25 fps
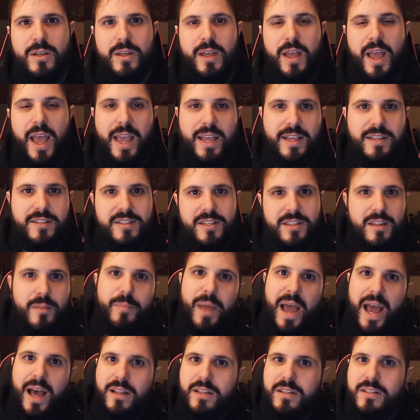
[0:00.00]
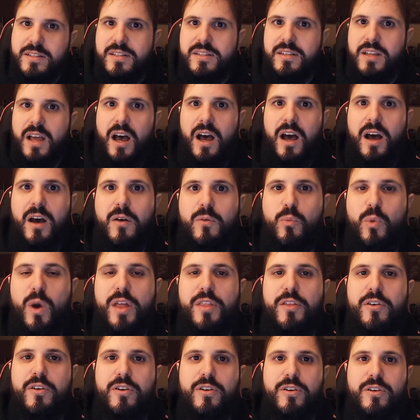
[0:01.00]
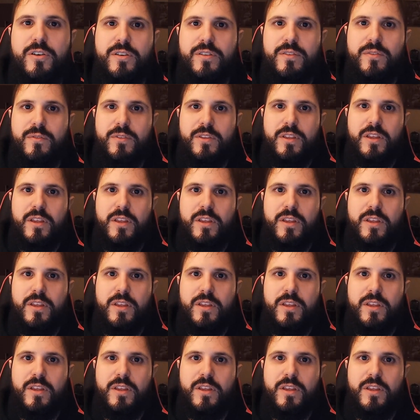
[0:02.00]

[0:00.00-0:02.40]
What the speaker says: hangs in the balance, whether